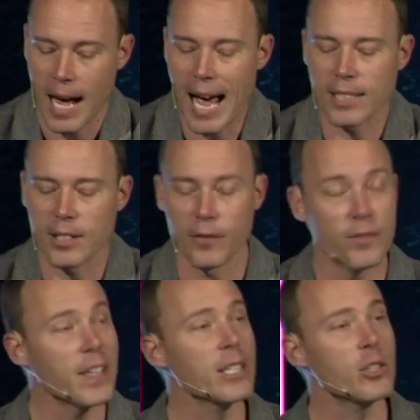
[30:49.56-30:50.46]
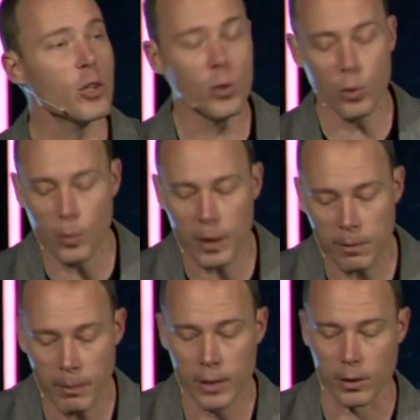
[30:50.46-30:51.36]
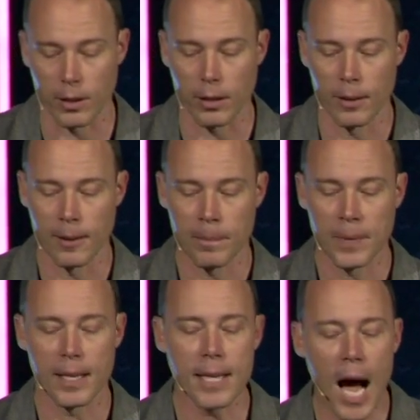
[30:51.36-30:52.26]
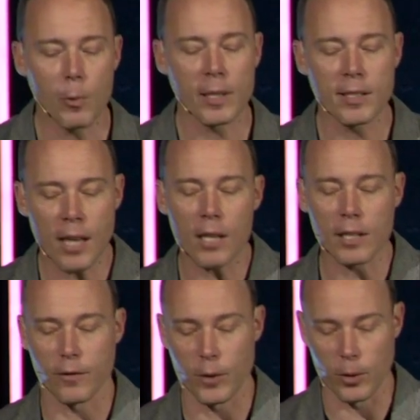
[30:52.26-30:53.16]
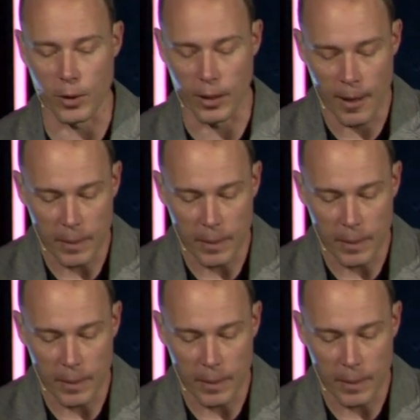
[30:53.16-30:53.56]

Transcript: I had to feed you with milk, not with solid food.